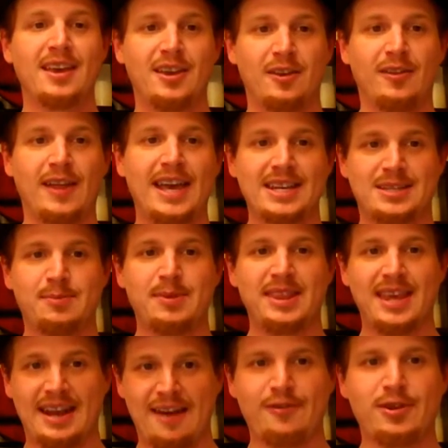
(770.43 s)
You like it to be
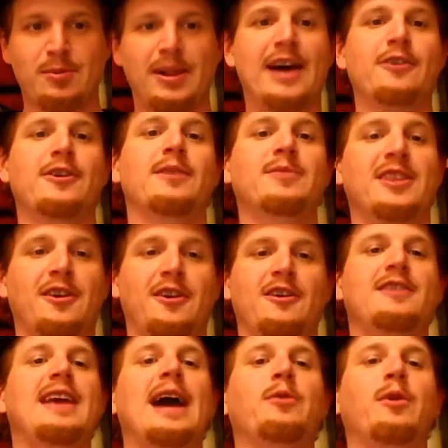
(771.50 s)
the inevitable outcome that the
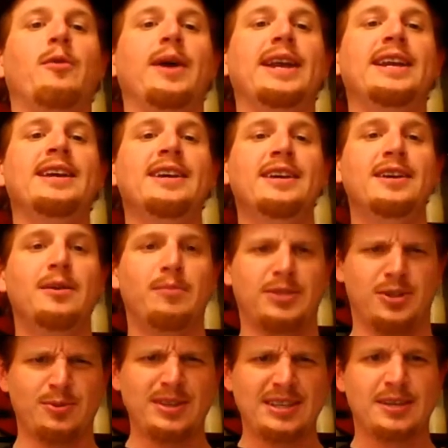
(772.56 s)
good guy will win, but
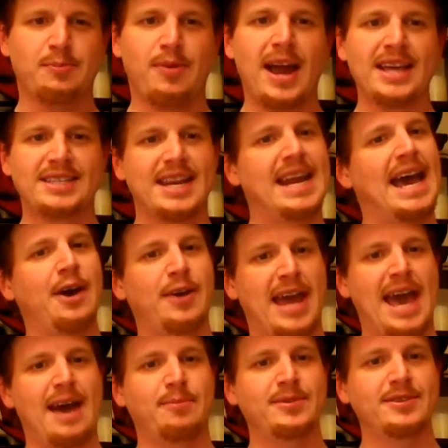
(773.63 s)
you're really surprised at how it
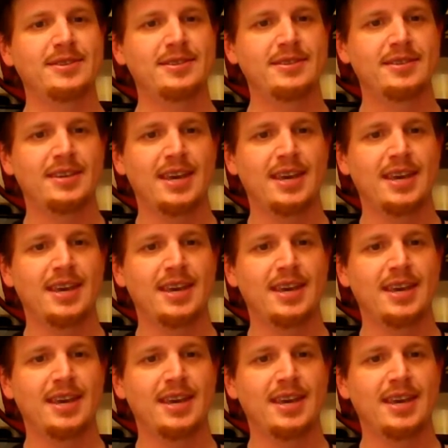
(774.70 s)
happens.